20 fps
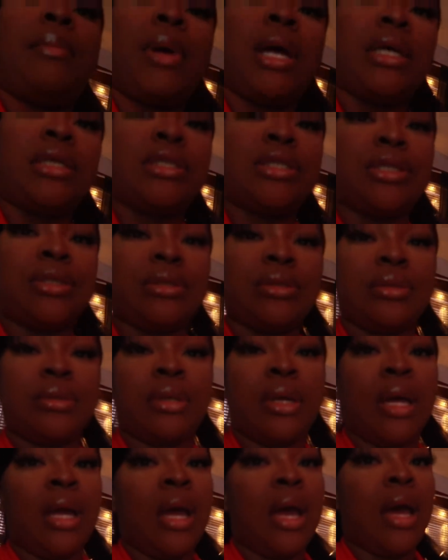Mind
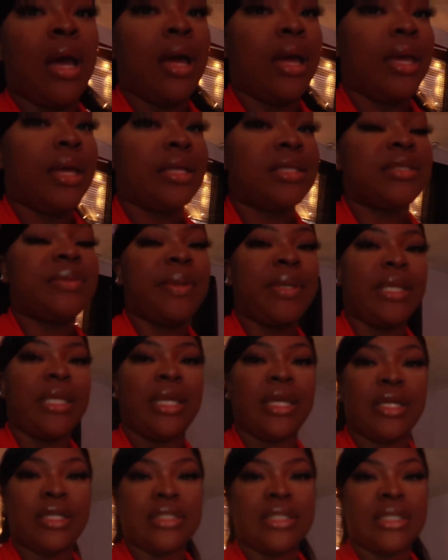you, it's been
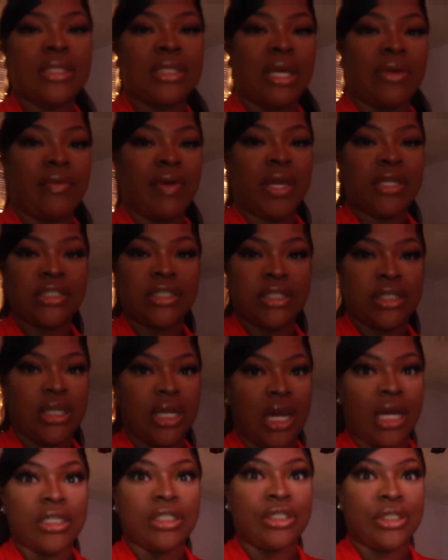years since I've actually
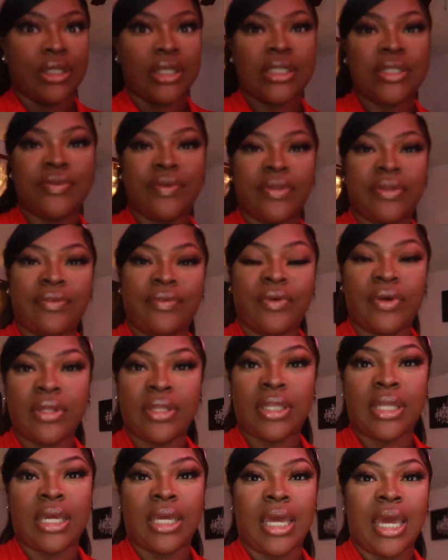got dressed for the
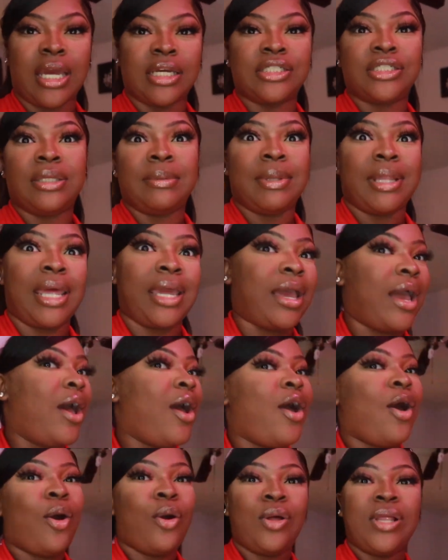fourth. Like, actually been like,
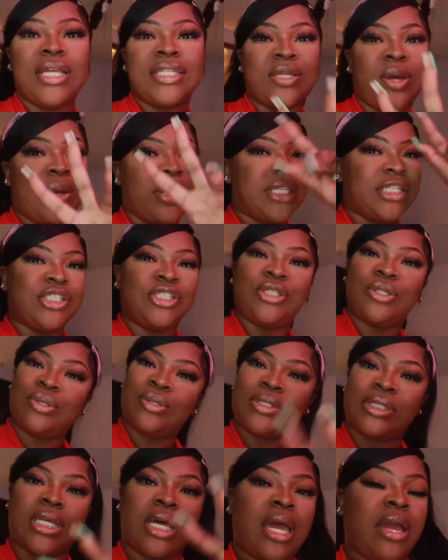oh, let's go get the
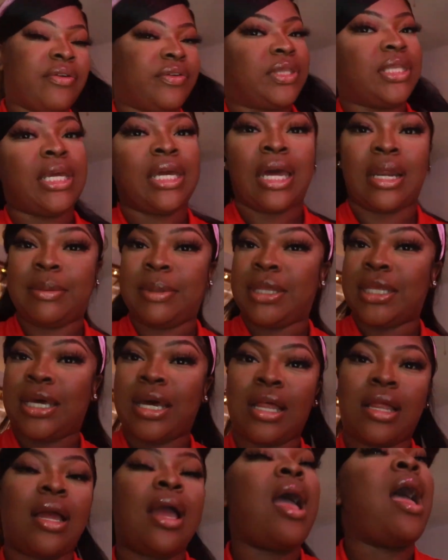shoes. Everything gotta be the
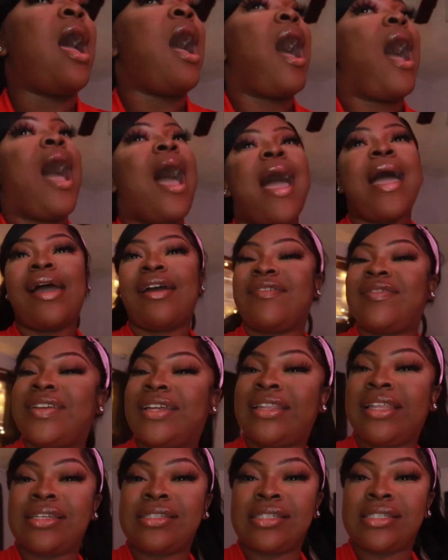color. I haven't
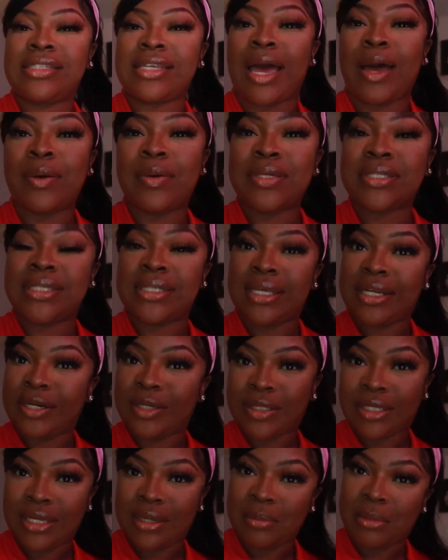done that since I was
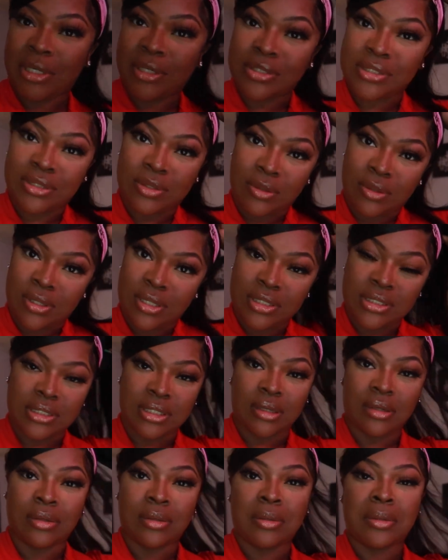literally in middle school.
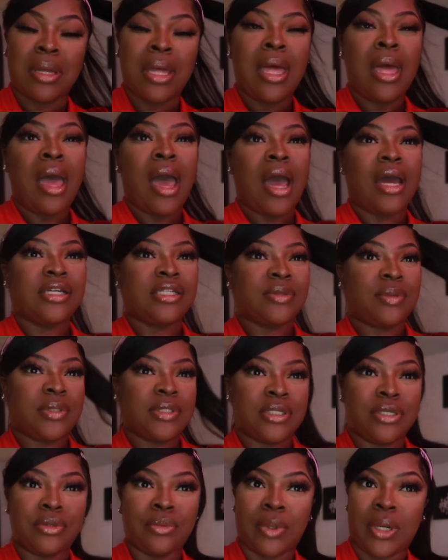So I just
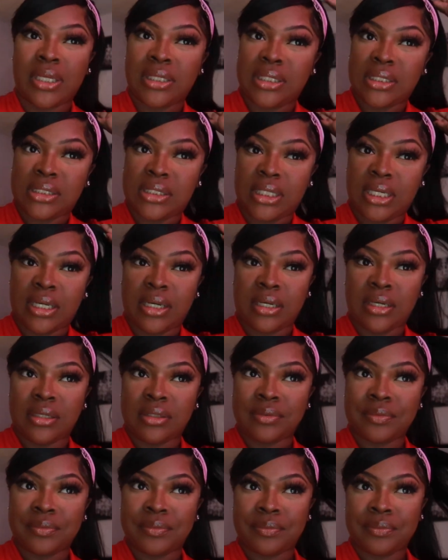wanted to do red this
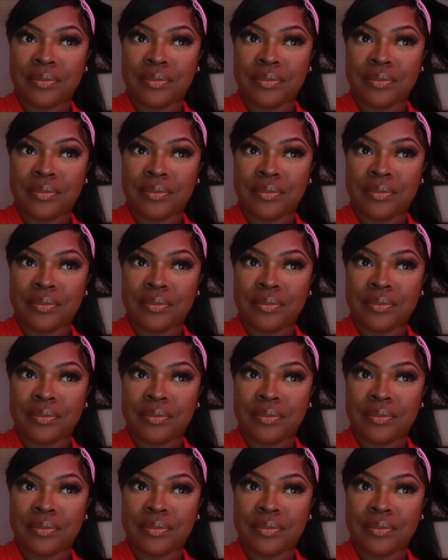year.